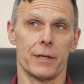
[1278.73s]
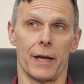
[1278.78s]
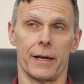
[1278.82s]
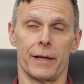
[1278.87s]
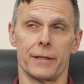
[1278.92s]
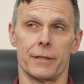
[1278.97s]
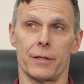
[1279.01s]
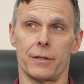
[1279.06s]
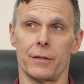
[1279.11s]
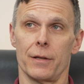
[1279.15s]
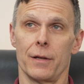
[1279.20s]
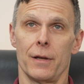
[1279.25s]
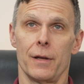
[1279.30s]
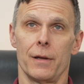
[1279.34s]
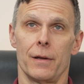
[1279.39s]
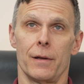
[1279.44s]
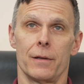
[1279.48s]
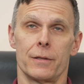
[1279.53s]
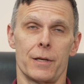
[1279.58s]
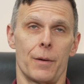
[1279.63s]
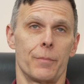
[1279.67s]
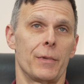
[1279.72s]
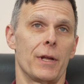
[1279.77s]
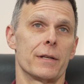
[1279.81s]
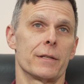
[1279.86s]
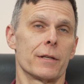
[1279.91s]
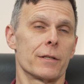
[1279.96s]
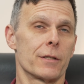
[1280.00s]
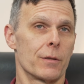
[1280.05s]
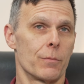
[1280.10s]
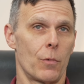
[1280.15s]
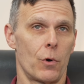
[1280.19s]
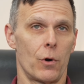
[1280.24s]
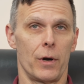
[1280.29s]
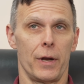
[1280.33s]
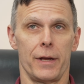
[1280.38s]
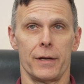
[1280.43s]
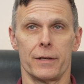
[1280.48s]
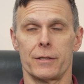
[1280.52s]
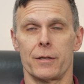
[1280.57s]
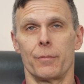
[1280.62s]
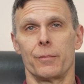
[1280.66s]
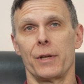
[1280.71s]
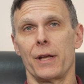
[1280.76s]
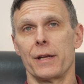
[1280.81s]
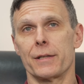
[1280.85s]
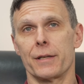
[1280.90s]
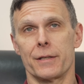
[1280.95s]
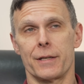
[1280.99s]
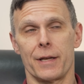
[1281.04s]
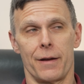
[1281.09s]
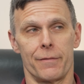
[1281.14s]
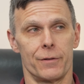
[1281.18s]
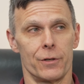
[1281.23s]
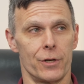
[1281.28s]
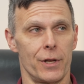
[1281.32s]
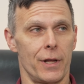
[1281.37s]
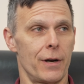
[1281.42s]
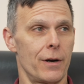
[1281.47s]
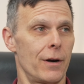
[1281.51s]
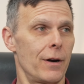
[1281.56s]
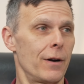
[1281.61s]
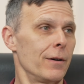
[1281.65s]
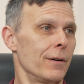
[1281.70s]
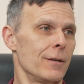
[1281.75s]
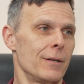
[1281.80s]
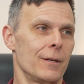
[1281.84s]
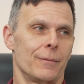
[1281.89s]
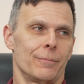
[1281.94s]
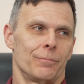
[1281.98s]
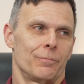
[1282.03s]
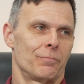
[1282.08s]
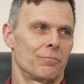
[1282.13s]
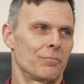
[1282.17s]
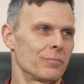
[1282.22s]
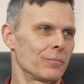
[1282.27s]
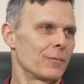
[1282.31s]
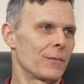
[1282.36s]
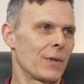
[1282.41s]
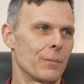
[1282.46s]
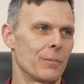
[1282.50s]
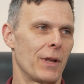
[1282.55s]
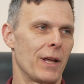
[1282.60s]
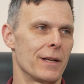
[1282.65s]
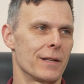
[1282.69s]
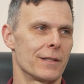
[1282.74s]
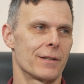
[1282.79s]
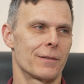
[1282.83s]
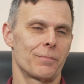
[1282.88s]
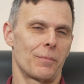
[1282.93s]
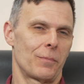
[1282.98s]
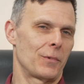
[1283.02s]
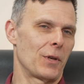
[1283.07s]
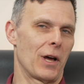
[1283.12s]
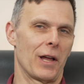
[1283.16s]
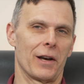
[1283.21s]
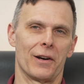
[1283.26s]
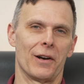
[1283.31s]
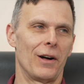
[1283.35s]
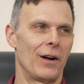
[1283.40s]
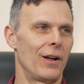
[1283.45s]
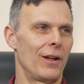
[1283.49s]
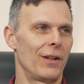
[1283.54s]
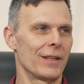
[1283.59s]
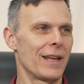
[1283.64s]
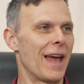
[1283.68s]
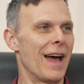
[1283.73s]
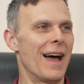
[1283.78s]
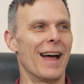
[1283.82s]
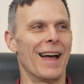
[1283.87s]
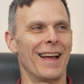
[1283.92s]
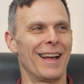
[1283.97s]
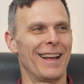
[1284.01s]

Like some days it's the morning, some days it's after dinner, some days not at all. Yeah.